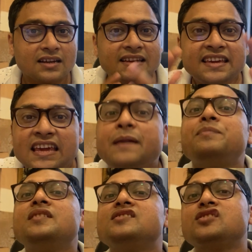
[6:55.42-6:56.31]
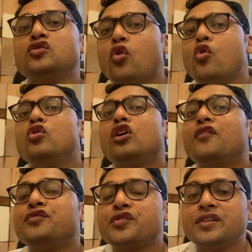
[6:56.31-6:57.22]
Keep this goal
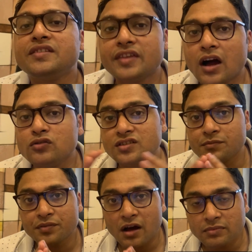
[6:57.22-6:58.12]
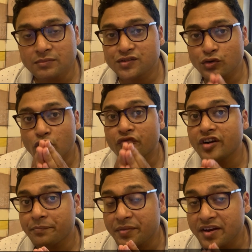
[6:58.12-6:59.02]
of 3,000 problems over a
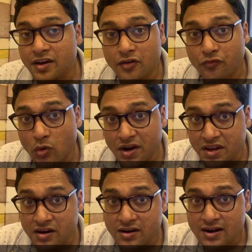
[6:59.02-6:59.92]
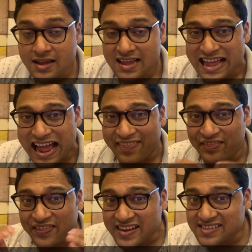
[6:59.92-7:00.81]
period of 1 year, and
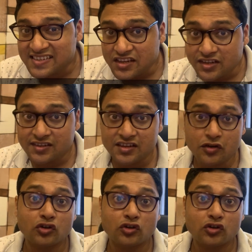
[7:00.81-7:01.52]
this is your